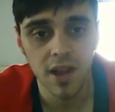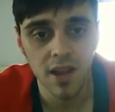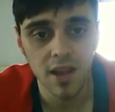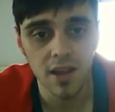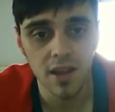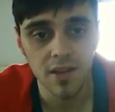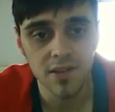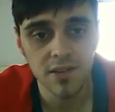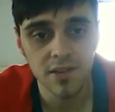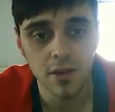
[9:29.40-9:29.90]

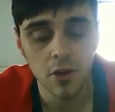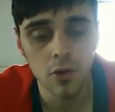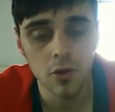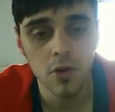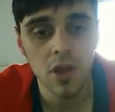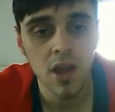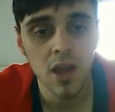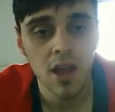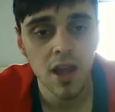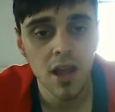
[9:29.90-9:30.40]
here. So
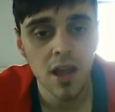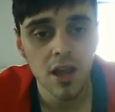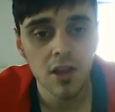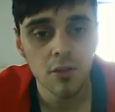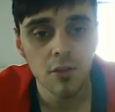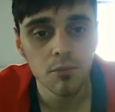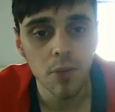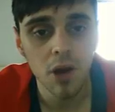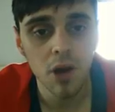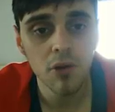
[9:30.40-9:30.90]

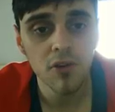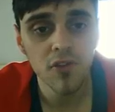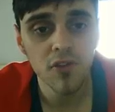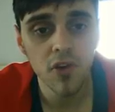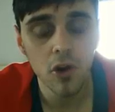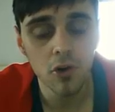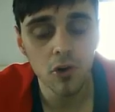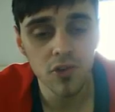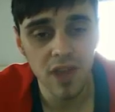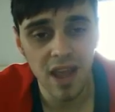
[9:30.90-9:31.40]
my
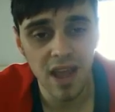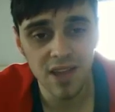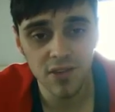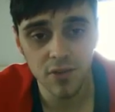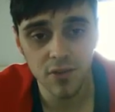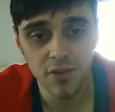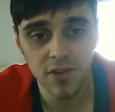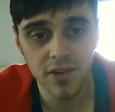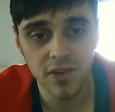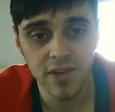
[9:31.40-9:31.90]
referrals as
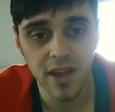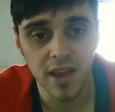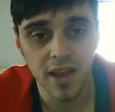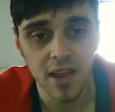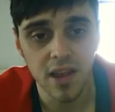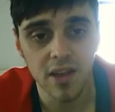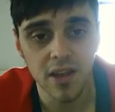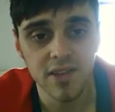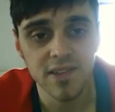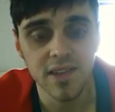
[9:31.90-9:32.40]
of
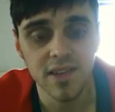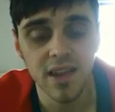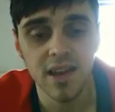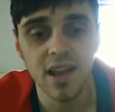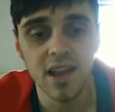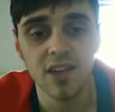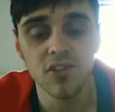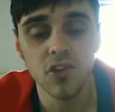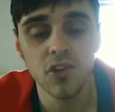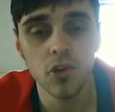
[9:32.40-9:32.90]
today are
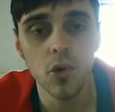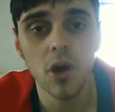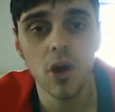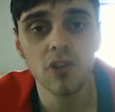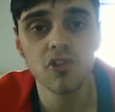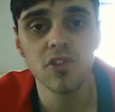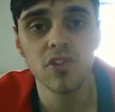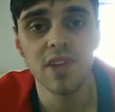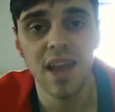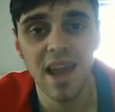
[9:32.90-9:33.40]
standing at
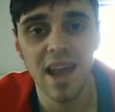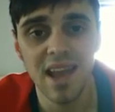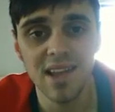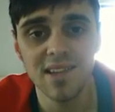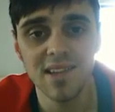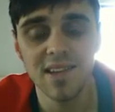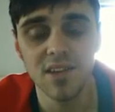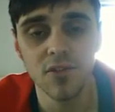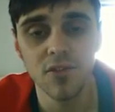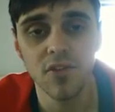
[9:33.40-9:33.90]

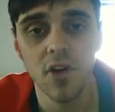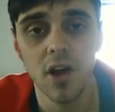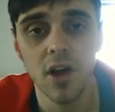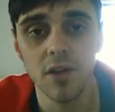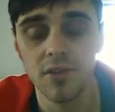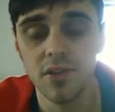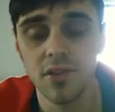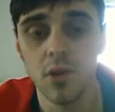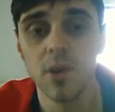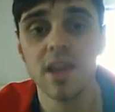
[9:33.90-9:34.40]

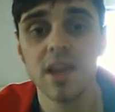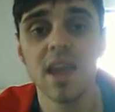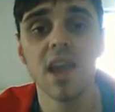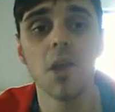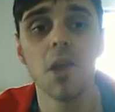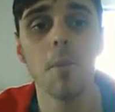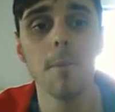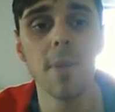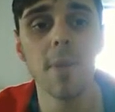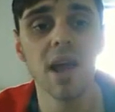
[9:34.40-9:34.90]
285. So again,
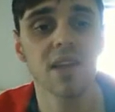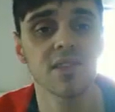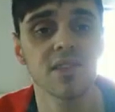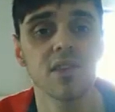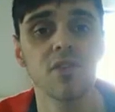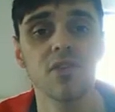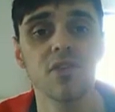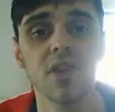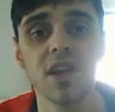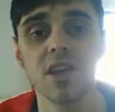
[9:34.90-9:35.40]
a
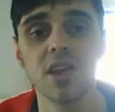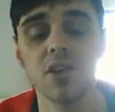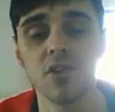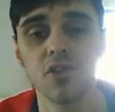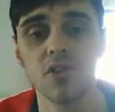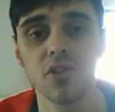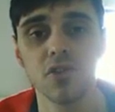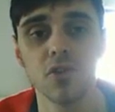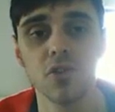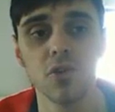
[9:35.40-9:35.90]
massive thank you
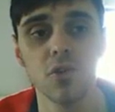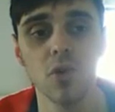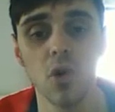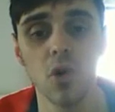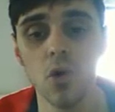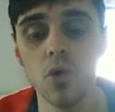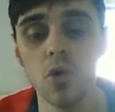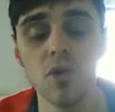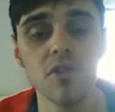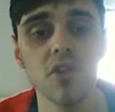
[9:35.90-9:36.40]
to
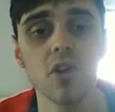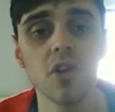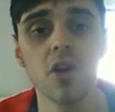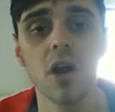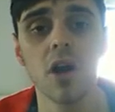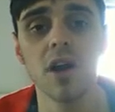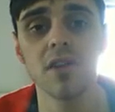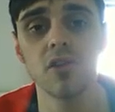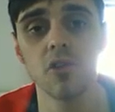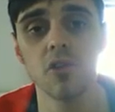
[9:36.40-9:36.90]
all of you
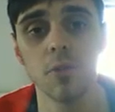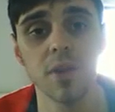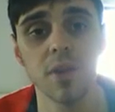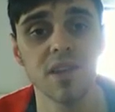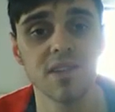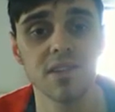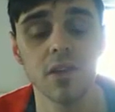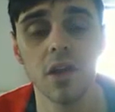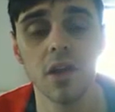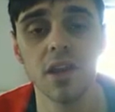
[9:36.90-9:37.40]
guys who have been
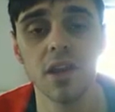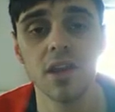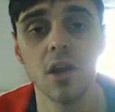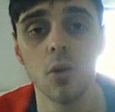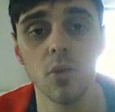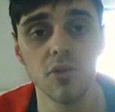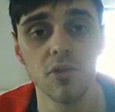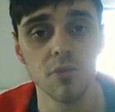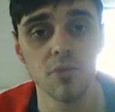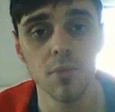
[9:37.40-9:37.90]
signing
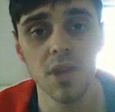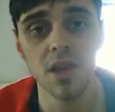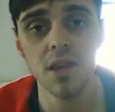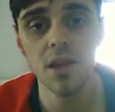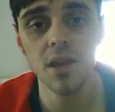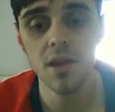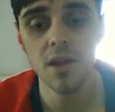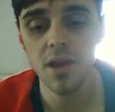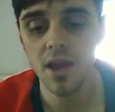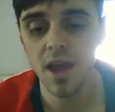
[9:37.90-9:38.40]
up with
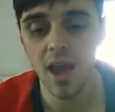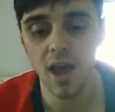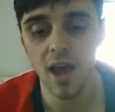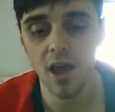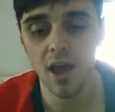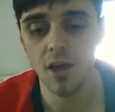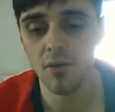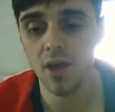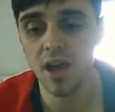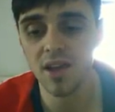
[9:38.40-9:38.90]
me.
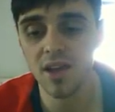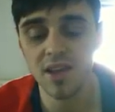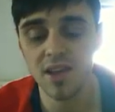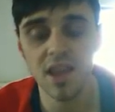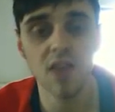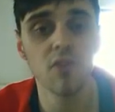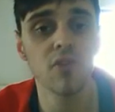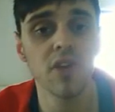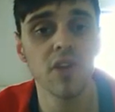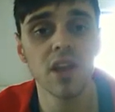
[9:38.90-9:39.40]
And
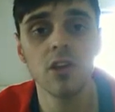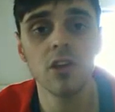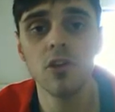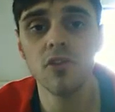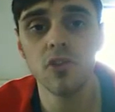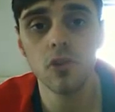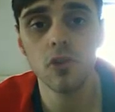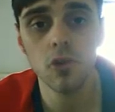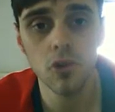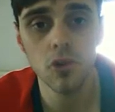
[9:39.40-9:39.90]
again, thank you
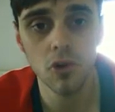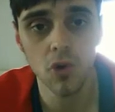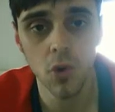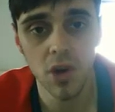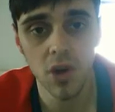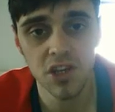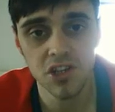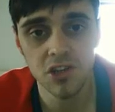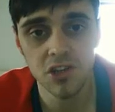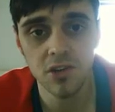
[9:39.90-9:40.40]
for all your
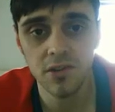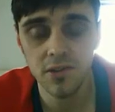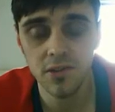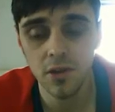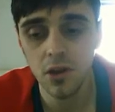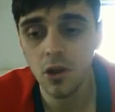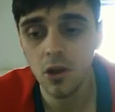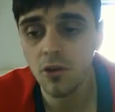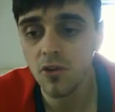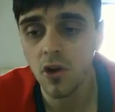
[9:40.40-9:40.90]
questions.
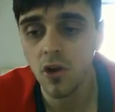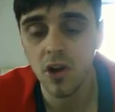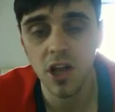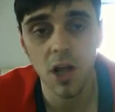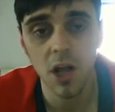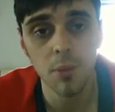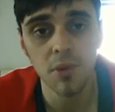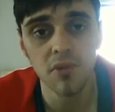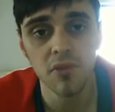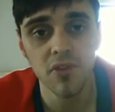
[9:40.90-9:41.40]
I know I've got a
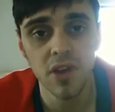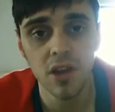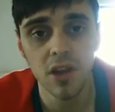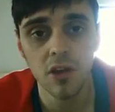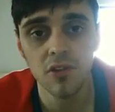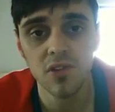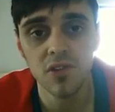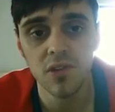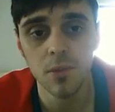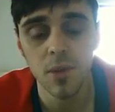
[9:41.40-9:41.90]
couple of
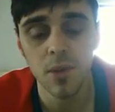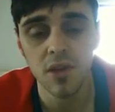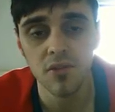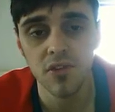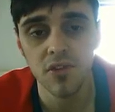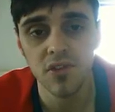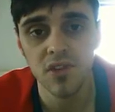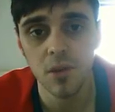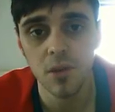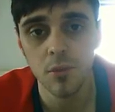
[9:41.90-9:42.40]
videos to make
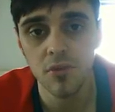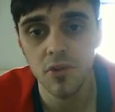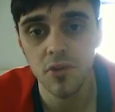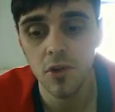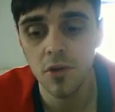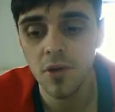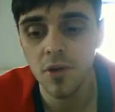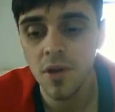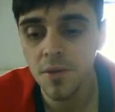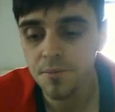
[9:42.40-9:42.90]
for some of
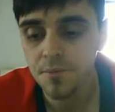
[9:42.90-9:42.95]
you,